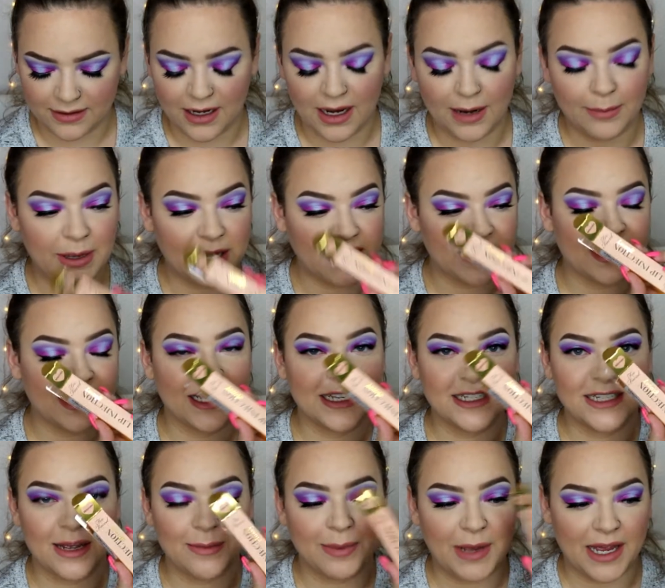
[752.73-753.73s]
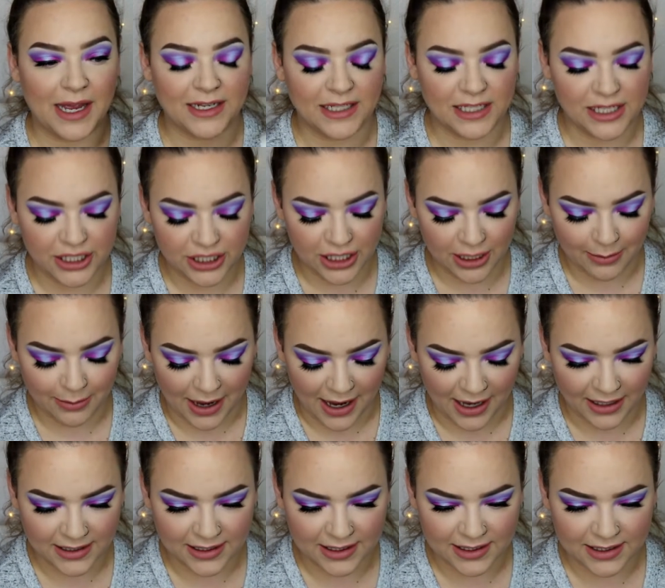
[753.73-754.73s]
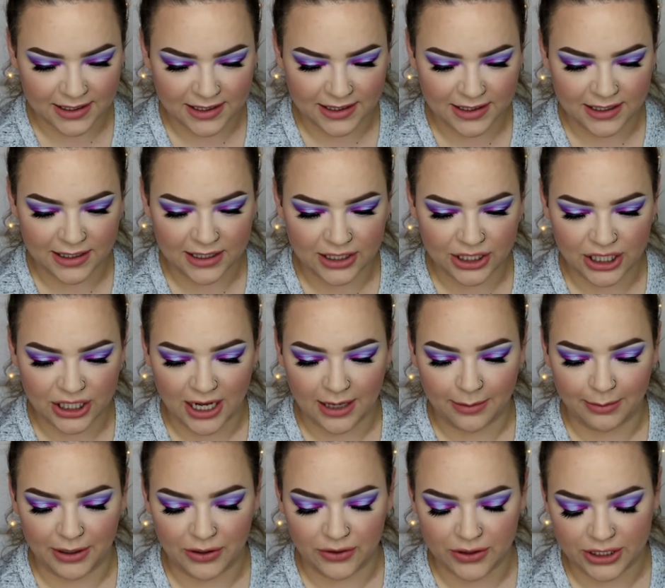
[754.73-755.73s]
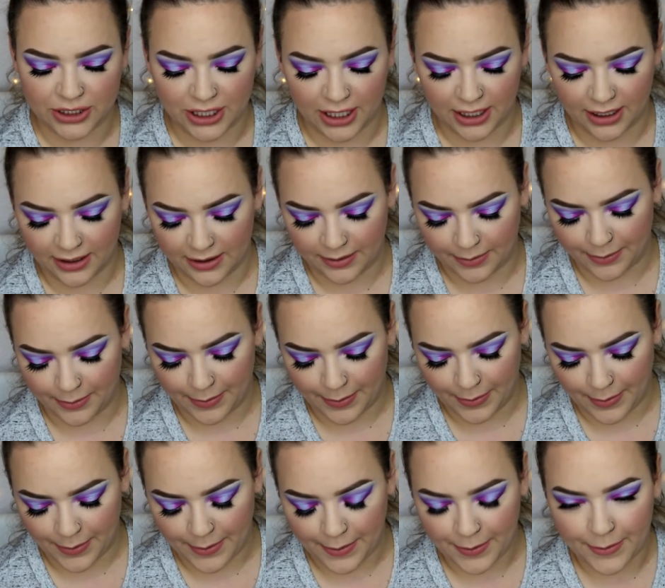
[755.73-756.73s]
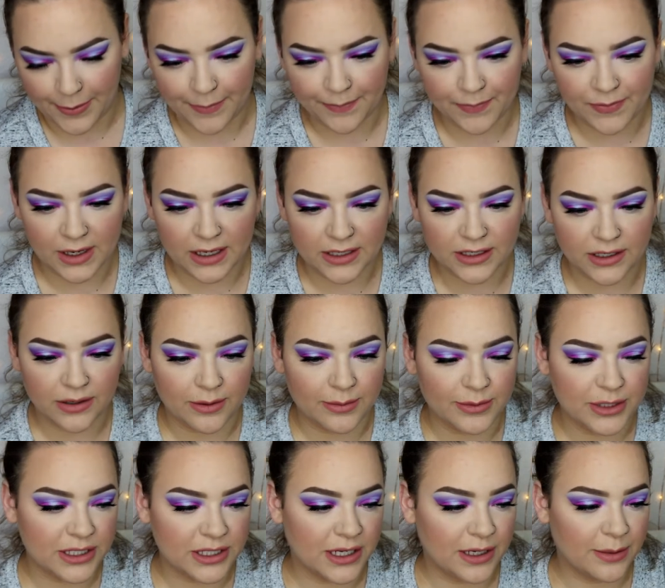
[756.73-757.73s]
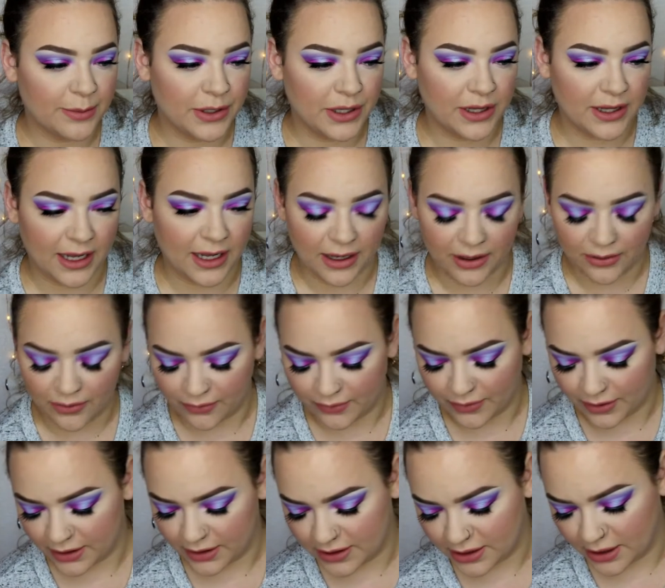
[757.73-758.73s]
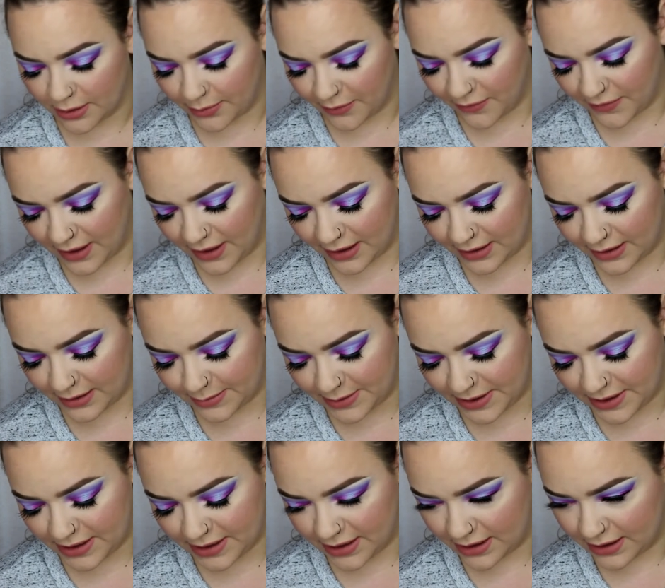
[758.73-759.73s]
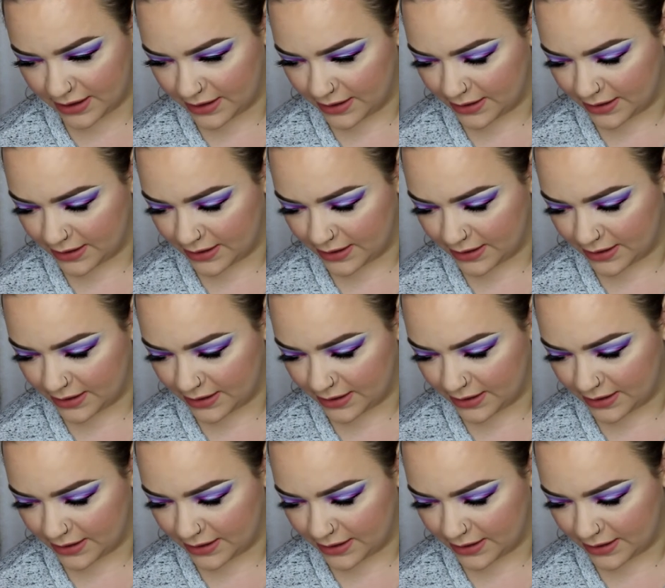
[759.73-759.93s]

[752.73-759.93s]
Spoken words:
I picked this up at TJ Maxx. This is in the shade Milkshake. So I'm just gonna put that over the top of that lipstick.